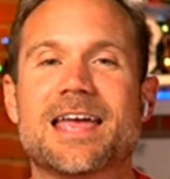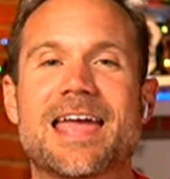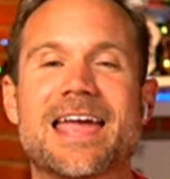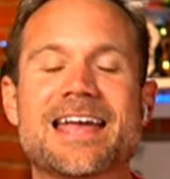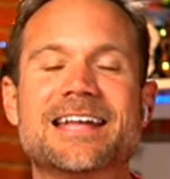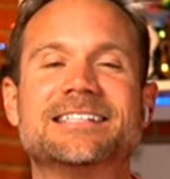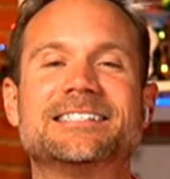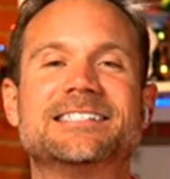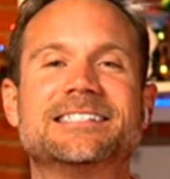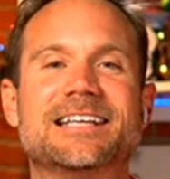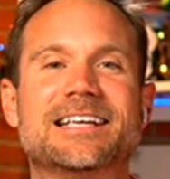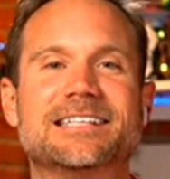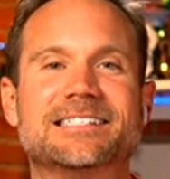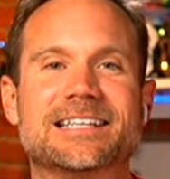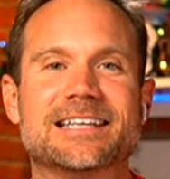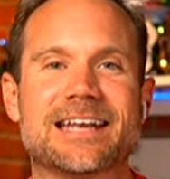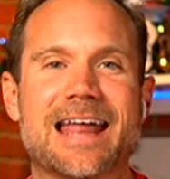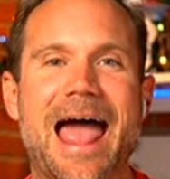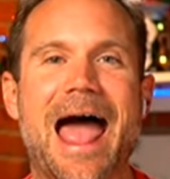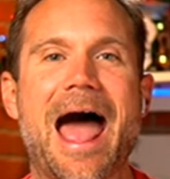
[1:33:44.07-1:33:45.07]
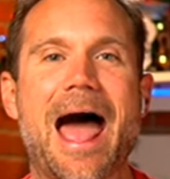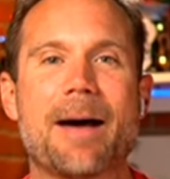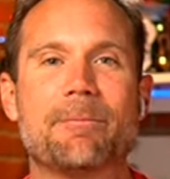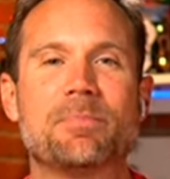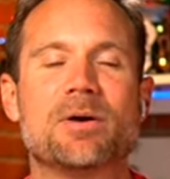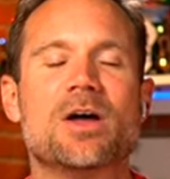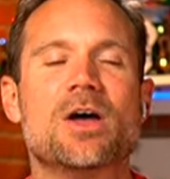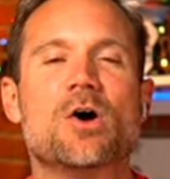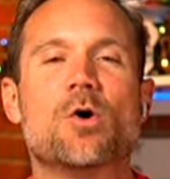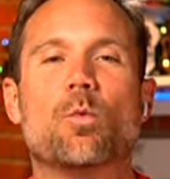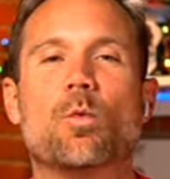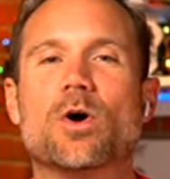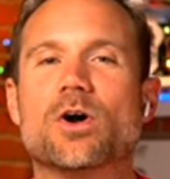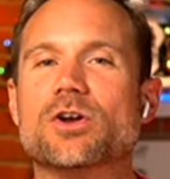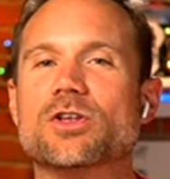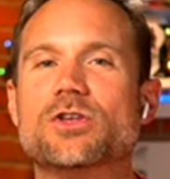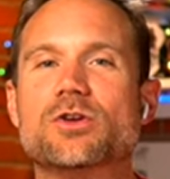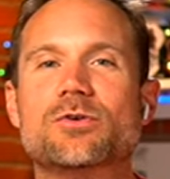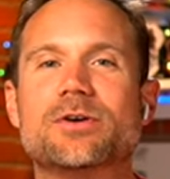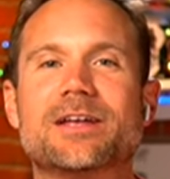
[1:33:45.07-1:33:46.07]
Hits is an app
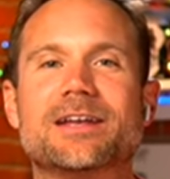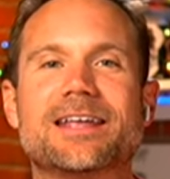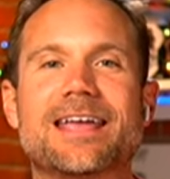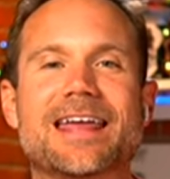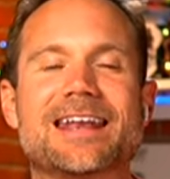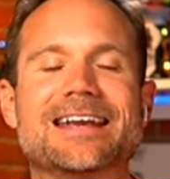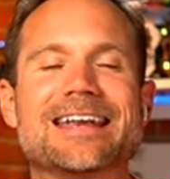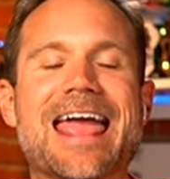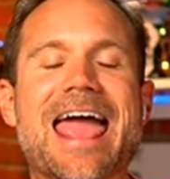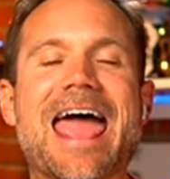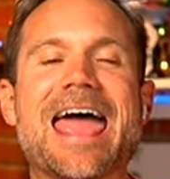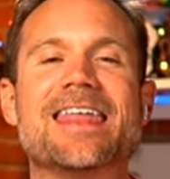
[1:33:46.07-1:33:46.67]
where you can get an